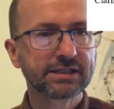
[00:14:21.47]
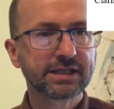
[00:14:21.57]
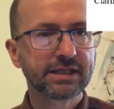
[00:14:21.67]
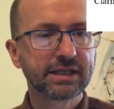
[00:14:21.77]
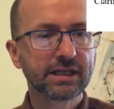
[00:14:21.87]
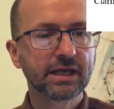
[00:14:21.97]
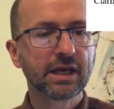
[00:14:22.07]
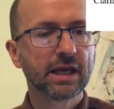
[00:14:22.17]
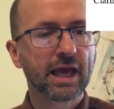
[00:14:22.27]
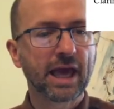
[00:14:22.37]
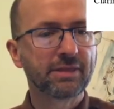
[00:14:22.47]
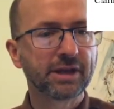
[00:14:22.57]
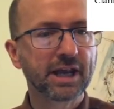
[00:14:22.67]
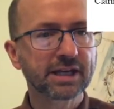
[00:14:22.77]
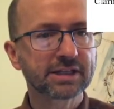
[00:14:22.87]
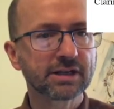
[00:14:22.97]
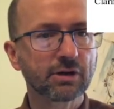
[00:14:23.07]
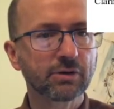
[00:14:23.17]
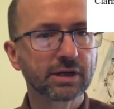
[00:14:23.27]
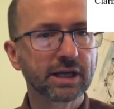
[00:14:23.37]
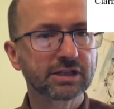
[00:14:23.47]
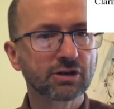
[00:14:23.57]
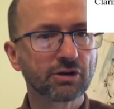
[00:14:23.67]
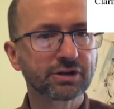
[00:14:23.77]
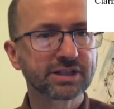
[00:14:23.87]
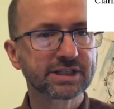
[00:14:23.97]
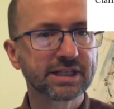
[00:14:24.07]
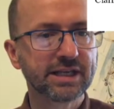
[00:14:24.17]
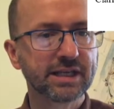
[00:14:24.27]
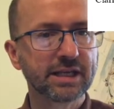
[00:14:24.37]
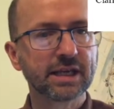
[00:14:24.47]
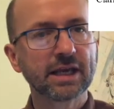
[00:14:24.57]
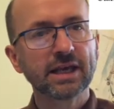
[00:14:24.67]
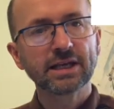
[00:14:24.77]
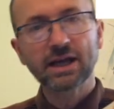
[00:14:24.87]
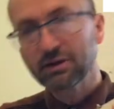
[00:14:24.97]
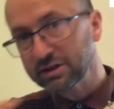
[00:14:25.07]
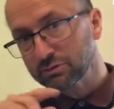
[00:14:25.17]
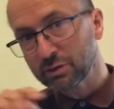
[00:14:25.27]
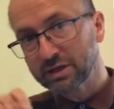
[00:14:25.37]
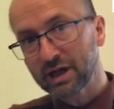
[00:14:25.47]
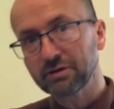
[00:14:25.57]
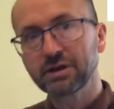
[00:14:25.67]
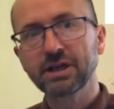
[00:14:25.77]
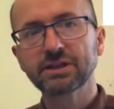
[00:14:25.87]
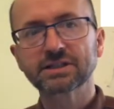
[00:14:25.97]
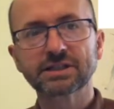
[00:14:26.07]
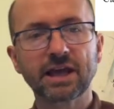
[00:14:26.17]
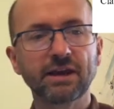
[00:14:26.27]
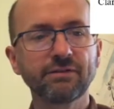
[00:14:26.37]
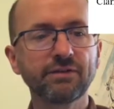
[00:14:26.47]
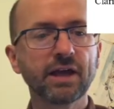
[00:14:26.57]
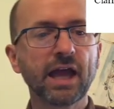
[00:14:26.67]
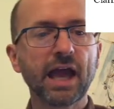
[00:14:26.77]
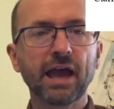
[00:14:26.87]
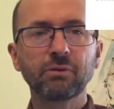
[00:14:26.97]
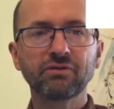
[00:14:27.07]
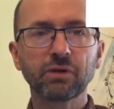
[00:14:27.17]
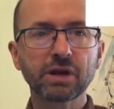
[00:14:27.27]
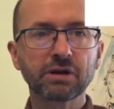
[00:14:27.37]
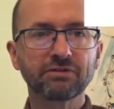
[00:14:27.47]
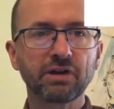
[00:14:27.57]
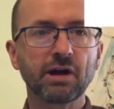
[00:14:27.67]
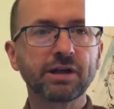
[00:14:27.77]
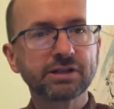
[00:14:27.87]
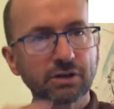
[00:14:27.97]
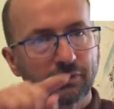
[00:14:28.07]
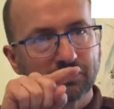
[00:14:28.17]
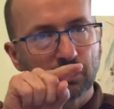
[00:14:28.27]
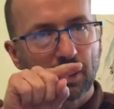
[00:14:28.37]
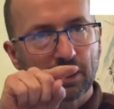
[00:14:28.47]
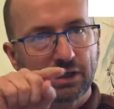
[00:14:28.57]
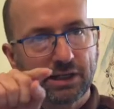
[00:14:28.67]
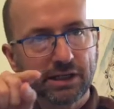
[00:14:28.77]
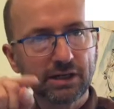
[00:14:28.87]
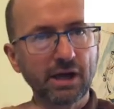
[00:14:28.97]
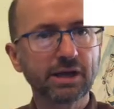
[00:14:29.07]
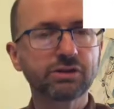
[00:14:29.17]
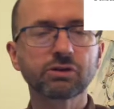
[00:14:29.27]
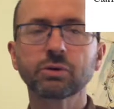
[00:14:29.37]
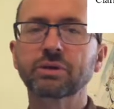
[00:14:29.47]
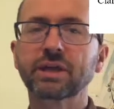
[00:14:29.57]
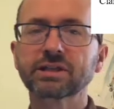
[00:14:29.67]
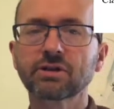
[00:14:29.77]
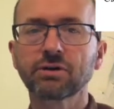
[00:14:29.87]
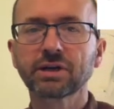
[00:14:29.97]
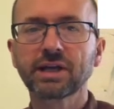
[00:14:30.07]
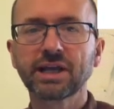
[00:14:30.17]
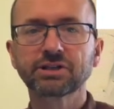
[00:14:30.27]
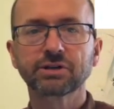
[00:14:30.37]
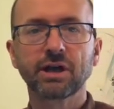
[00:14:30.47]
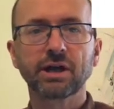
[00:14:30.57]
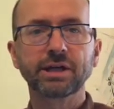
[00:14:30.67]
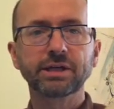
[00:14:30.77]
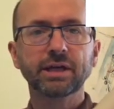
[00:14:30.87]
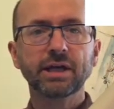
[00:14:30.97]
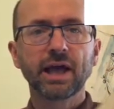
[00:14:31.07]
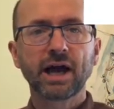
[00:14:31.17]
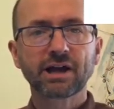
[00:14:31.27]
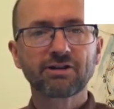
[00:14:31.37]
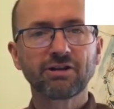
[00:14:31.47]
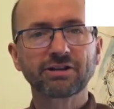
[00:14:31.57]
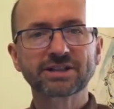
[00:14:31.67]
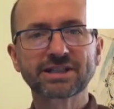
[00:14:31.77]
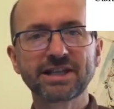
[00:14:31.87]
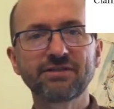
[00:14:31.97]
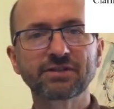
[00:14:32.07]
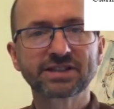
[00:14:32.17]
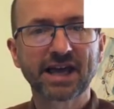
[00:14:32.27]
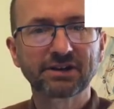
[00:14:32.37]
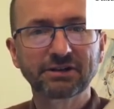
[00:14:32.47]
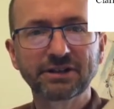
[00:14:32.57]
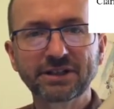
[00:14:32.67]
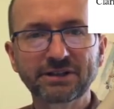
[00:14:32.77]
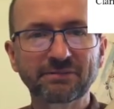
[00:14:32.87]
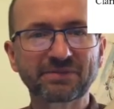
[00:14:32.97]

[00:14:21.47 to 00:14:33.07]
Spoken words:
D, and the next note is called a C. Now it's written underneath the stave, and we've run out of lines, so we draw a little line through it. That's called a ledger line. I call it C for Saturn.